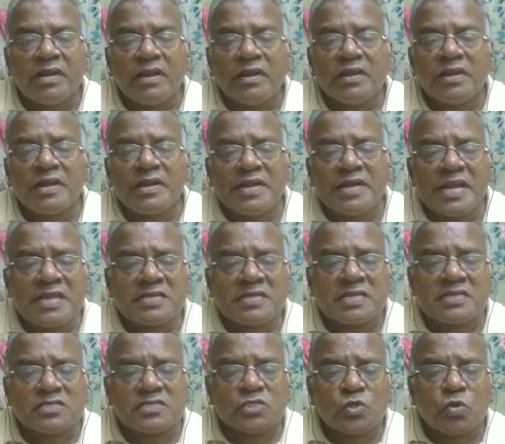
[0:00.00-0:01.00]
It
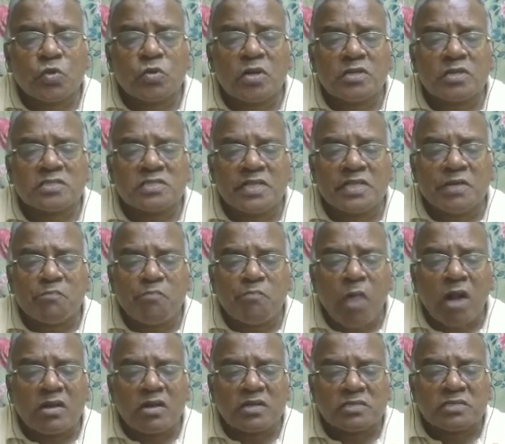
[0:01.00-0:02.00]
teaches students the
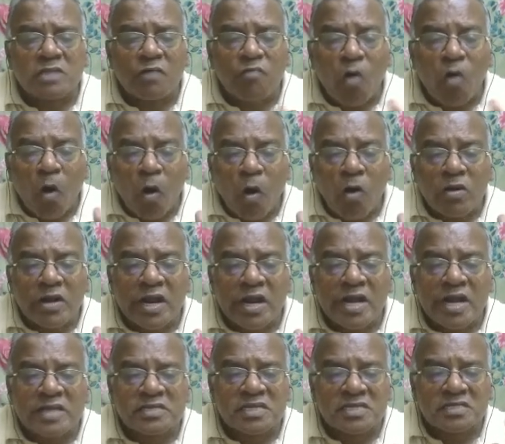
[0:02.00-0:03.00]
importance of
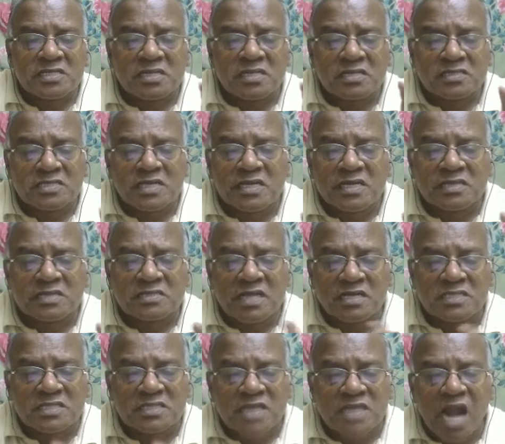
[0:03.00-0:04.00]
organizational skills
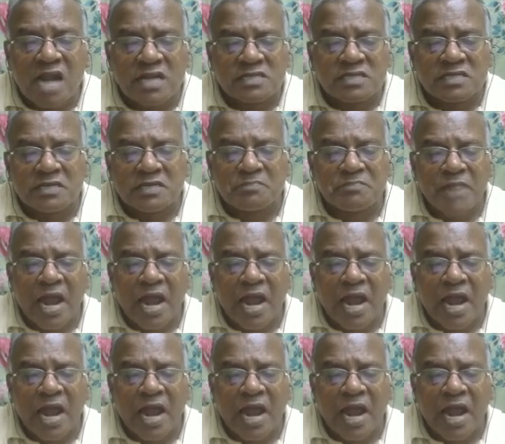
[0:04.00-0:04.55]
and strategic